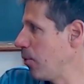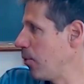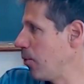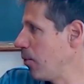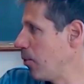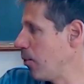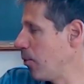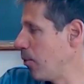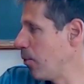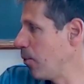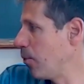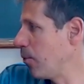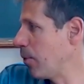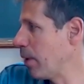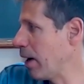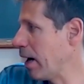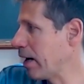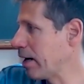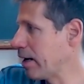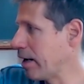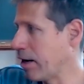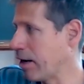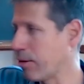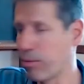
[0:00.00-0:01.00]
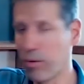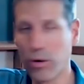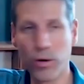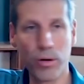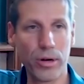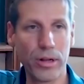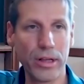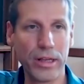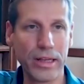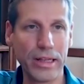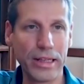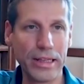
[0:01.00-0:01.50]
where there were
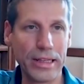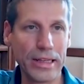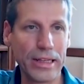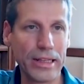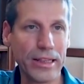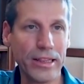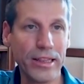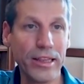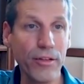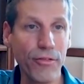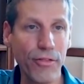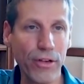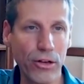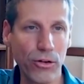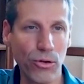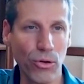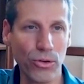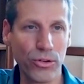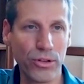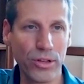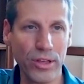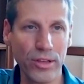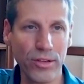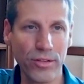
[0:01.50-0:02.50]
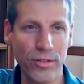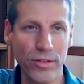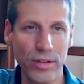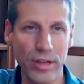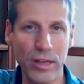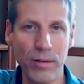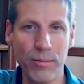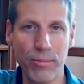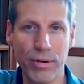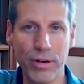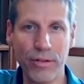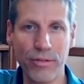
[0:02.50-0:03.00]
difficulties in
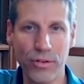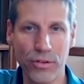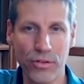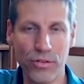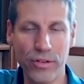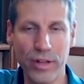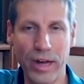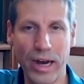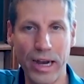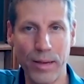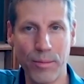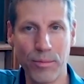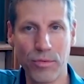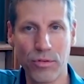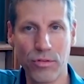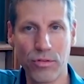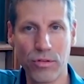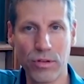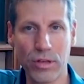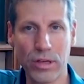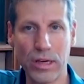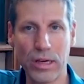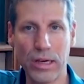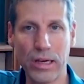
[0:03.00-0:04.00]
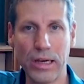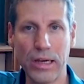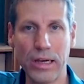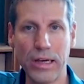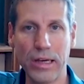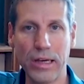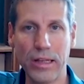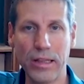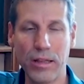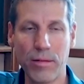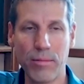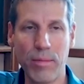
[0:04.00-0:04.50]
previous times.
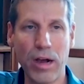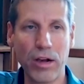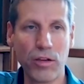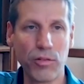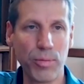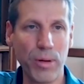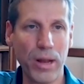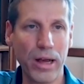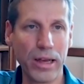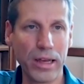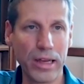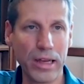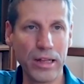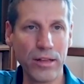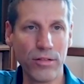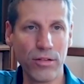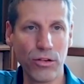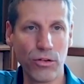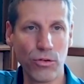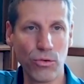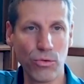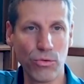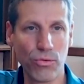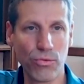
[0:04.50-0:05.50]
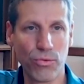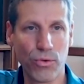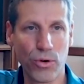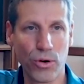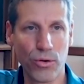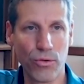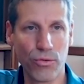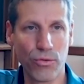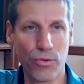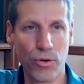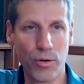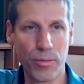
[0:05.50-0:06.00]
The Max Planck Institute
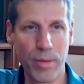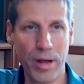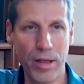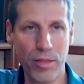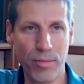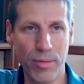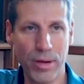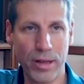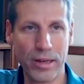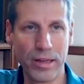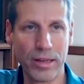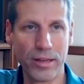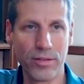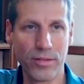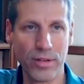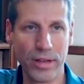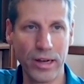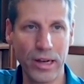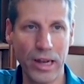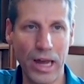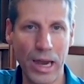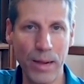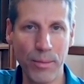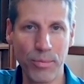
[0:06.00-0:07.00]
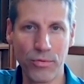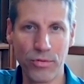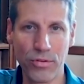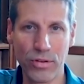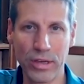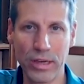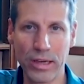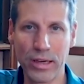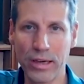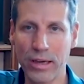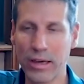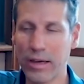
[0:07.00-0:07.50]
for Mathematics in
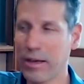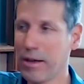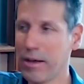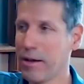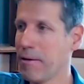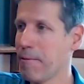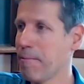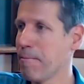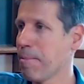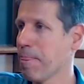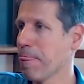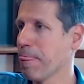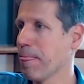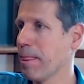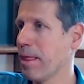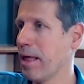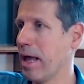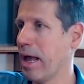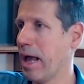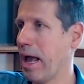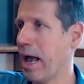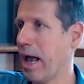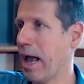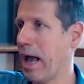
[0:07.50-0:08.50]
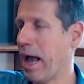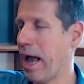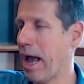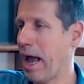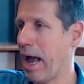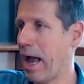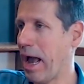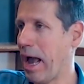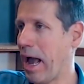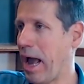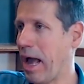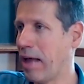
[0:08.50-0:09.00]
Leipzig
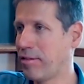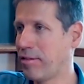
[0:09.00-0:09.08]
has a